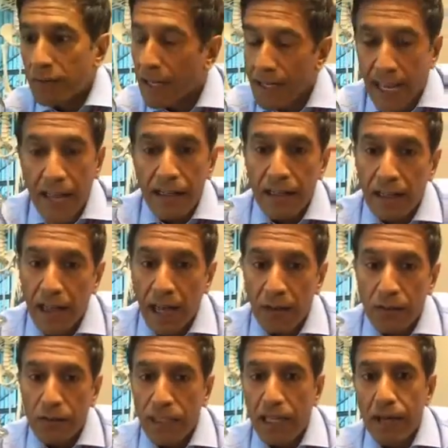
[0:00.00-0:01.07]
Again, I
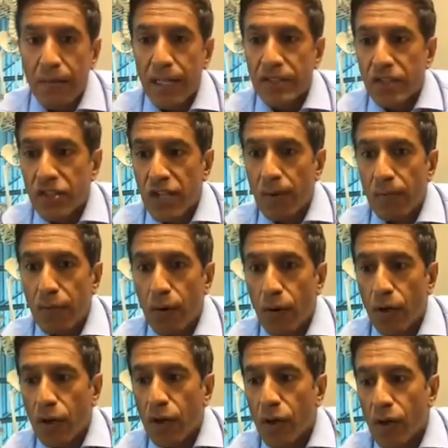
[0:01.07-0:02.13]
don't think anybody has a set
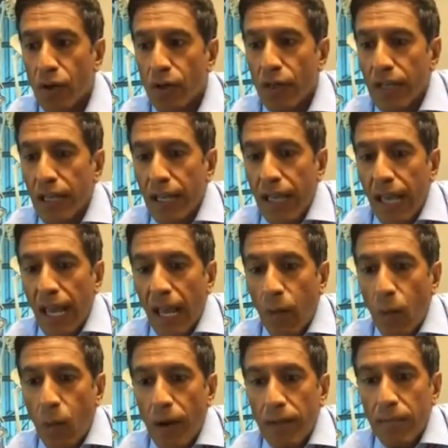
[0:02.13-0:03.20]
protocol.
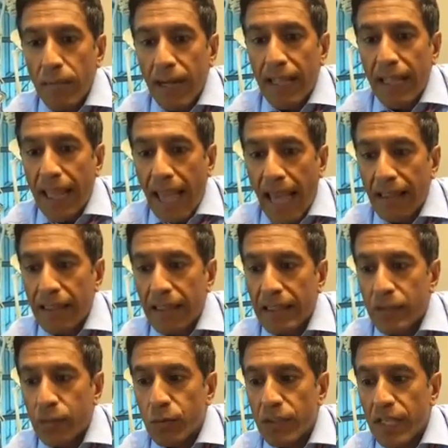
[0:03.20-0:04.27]
And what many of the
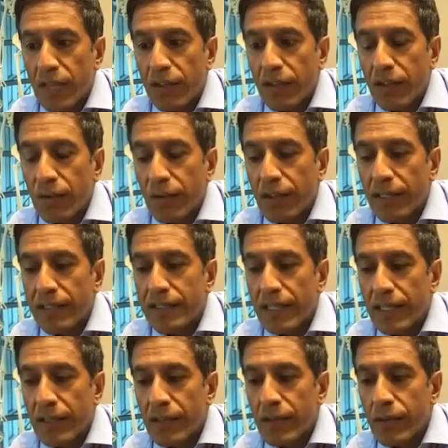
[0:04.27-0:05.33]
athletes will tell you is that
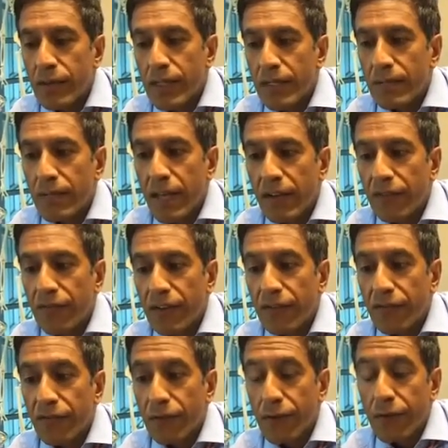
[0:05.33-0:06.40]
you do get benefit
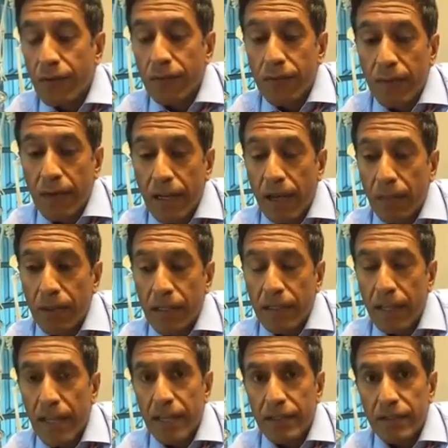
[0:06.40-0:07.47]
for a couple of
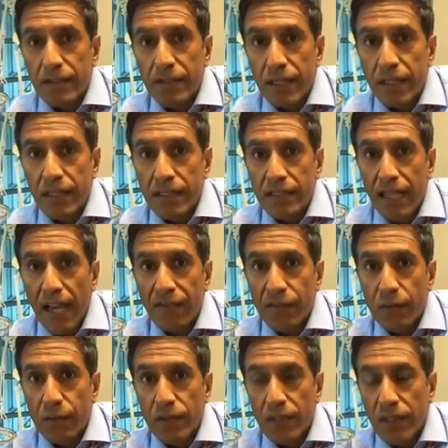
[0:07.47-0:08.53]
days, at least
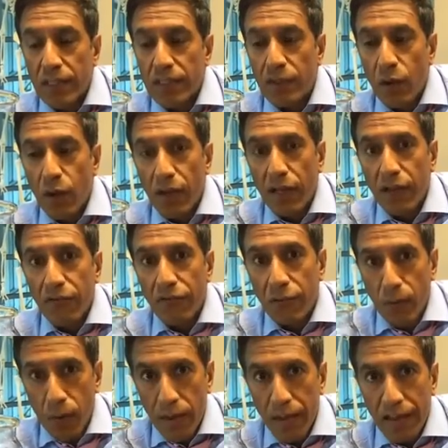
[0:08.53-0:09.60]
afterwards, at least long enough for
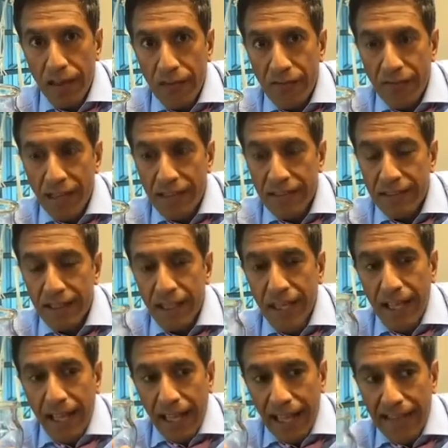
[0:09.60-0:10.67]
one of the events.
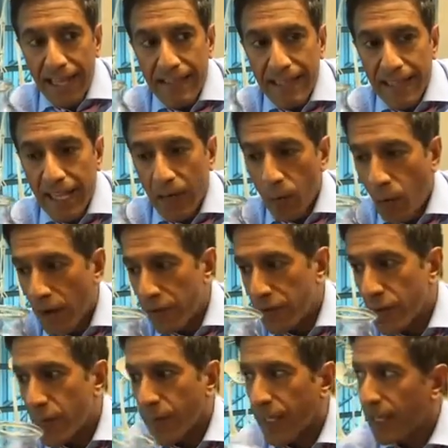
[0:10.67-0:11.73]
And that's, again, why they're
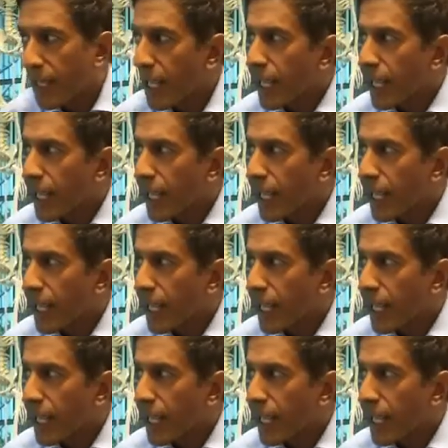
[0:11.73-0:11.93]
doing it.